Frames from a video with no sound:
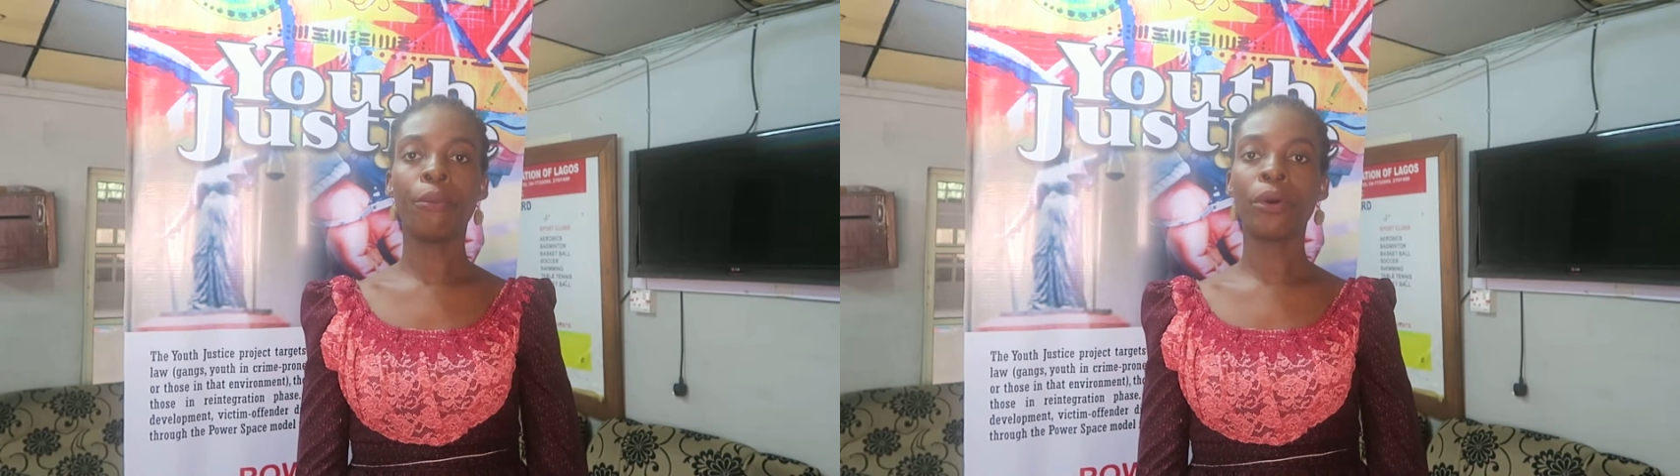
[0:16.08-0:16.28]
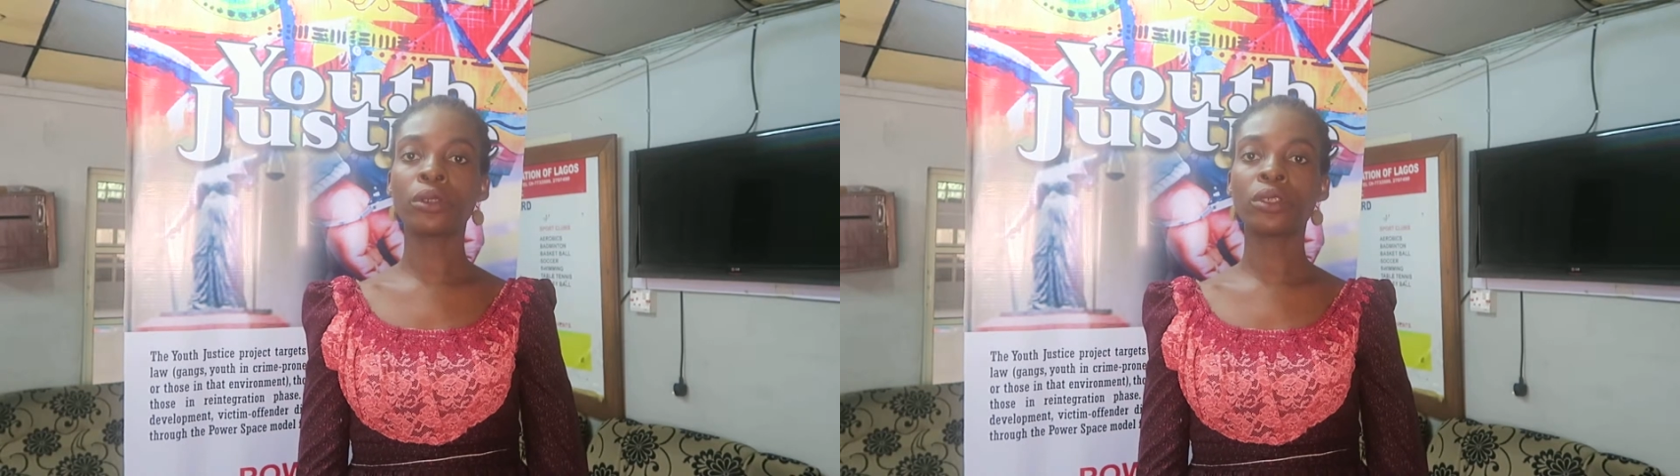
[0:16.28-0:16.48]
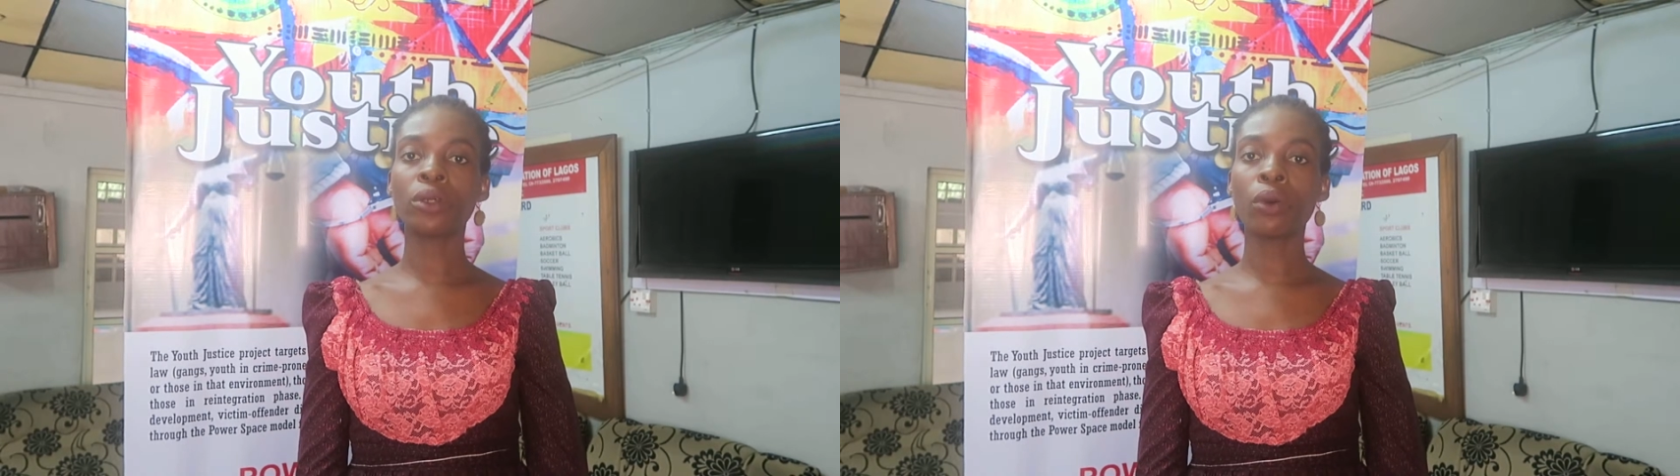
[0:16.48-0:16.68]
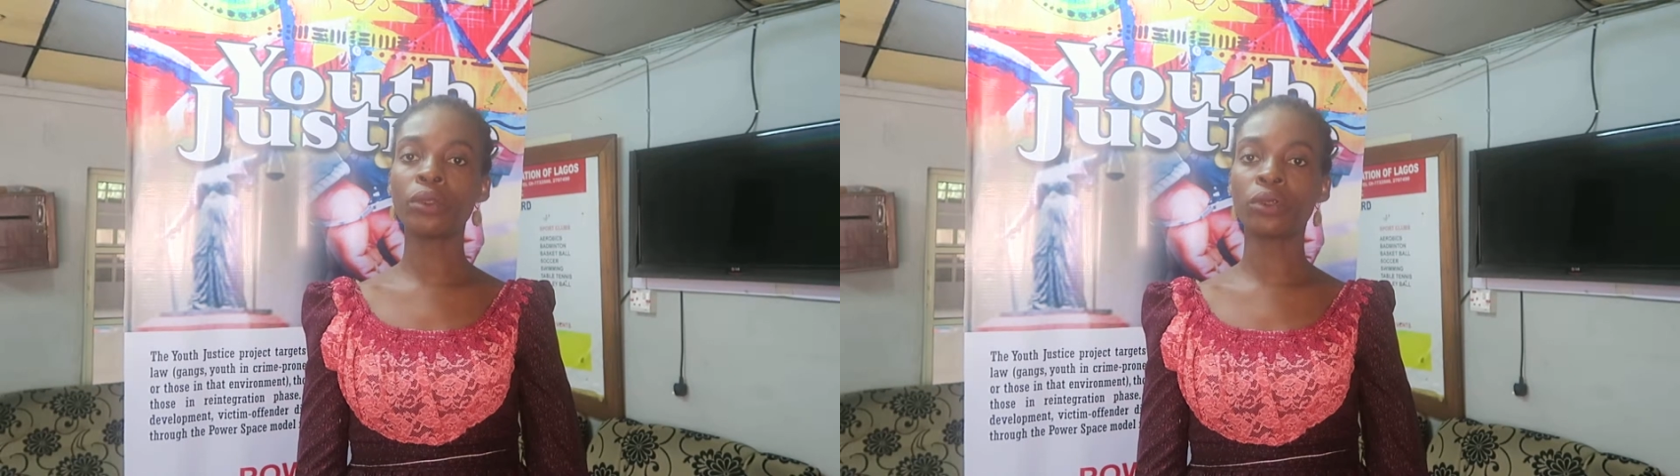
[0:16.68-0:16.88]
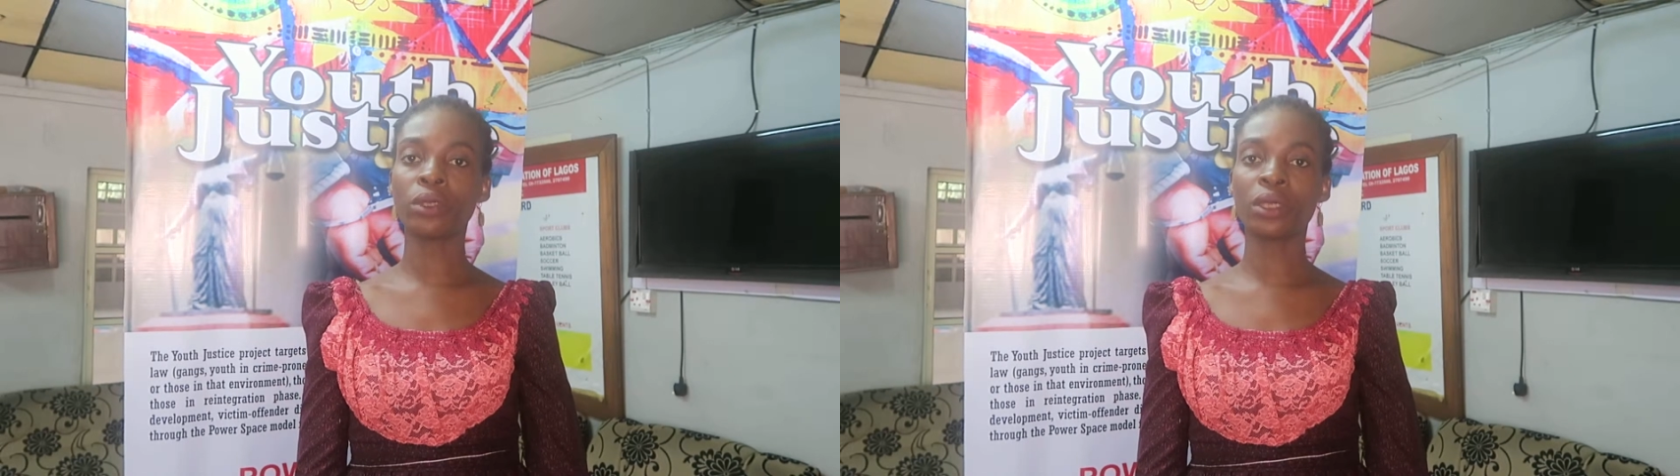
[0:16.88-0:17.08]
But
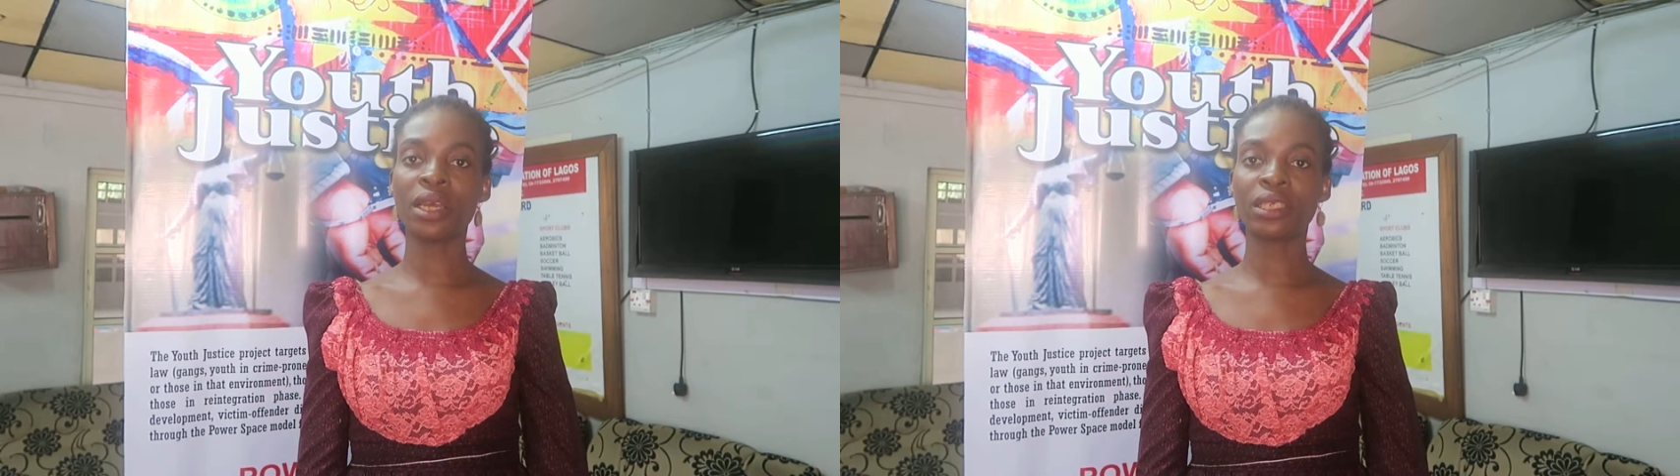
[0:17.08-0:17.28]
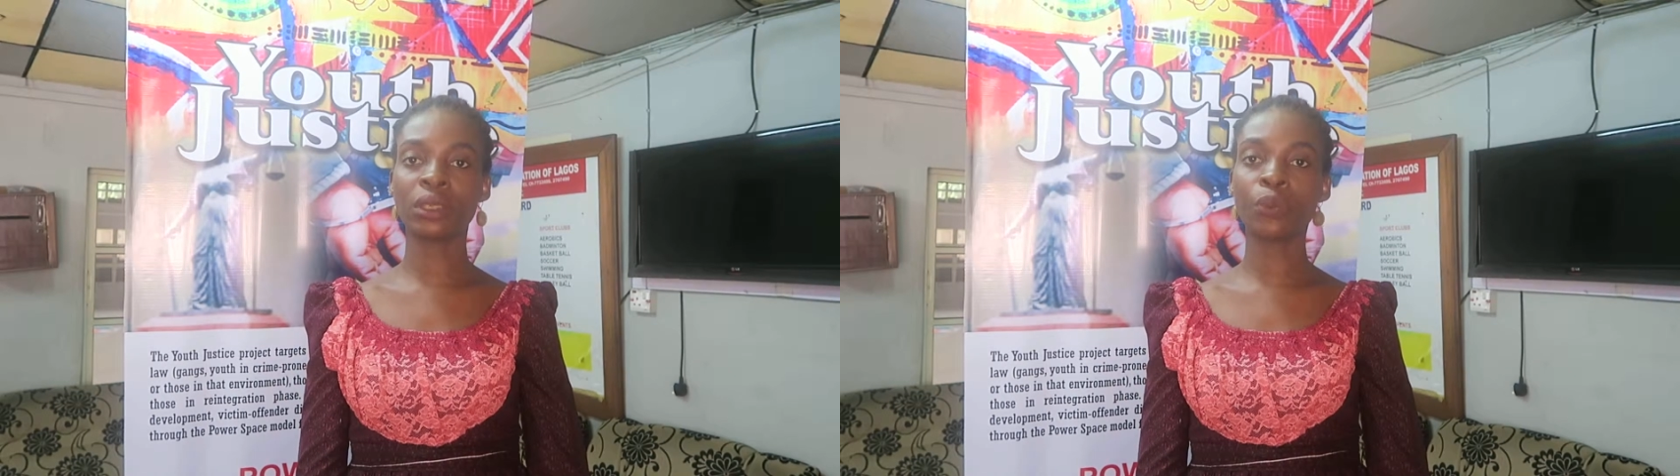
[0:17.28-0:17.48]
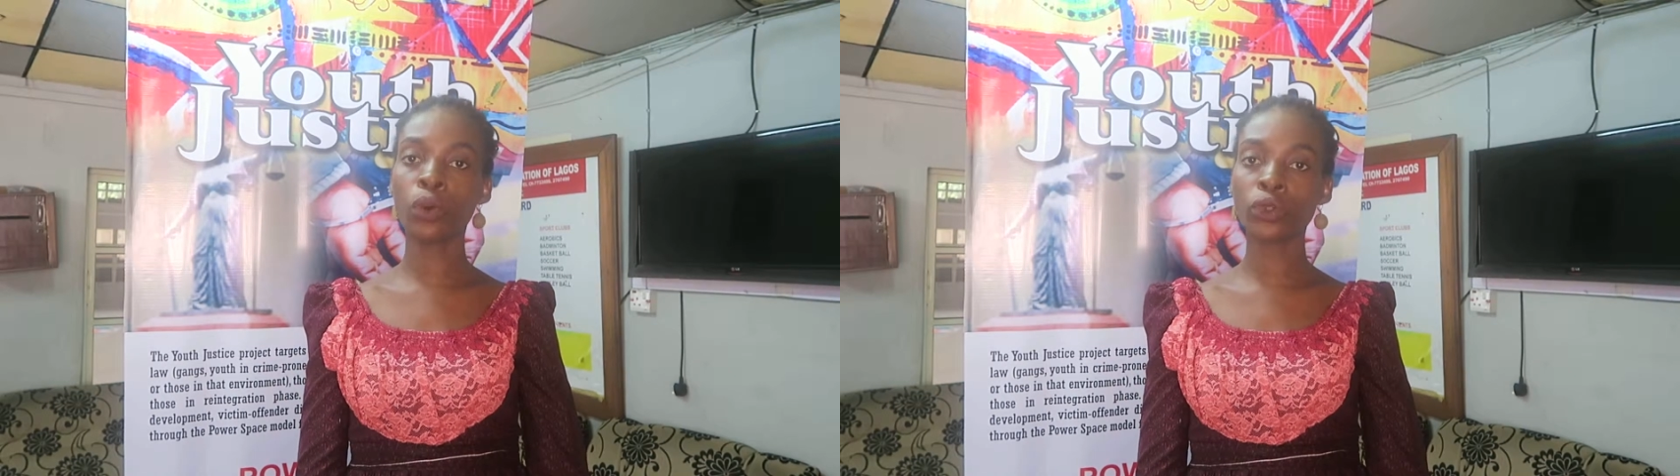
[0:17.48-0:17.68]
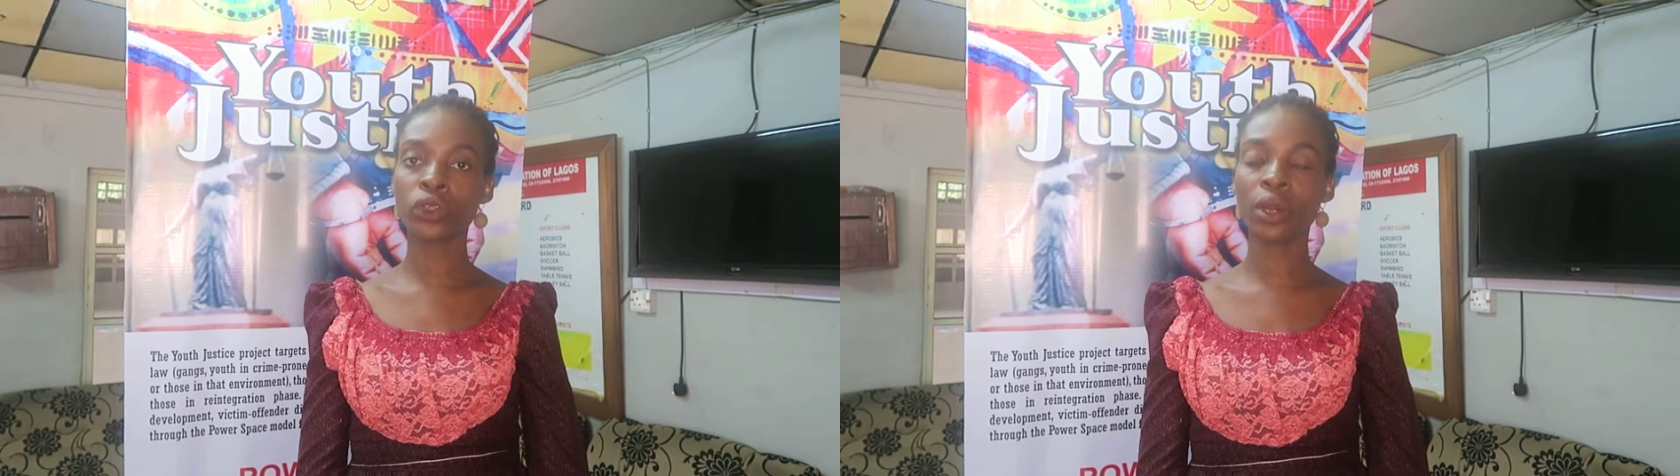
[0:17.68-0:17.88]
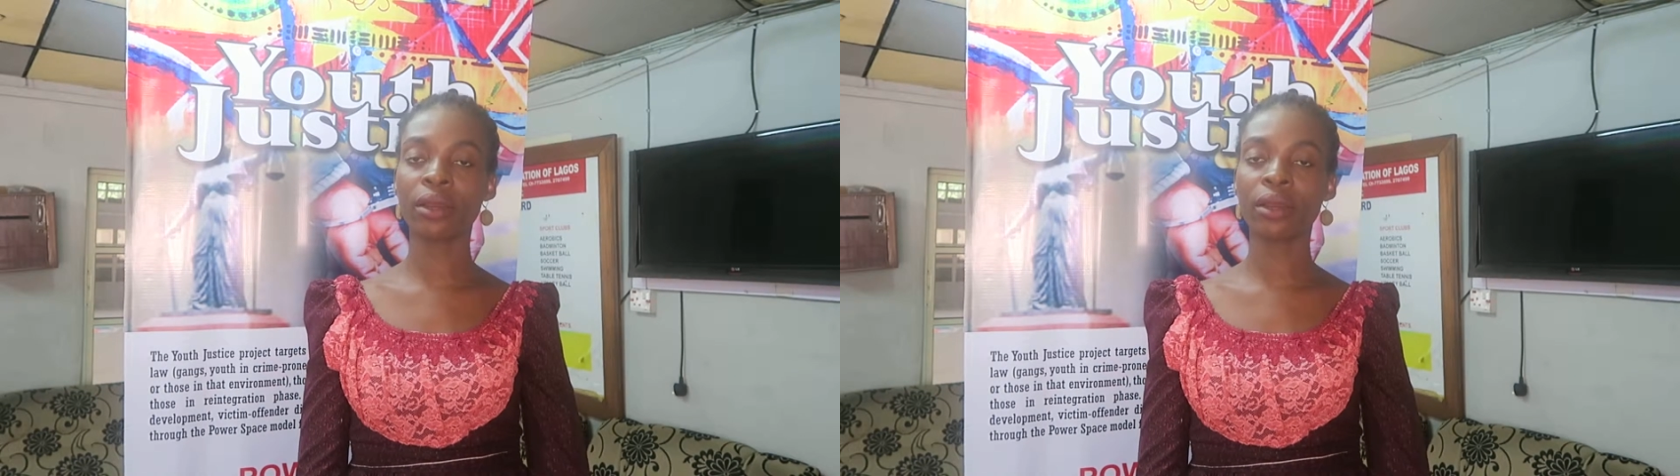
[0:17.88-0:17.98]
owing to the exposure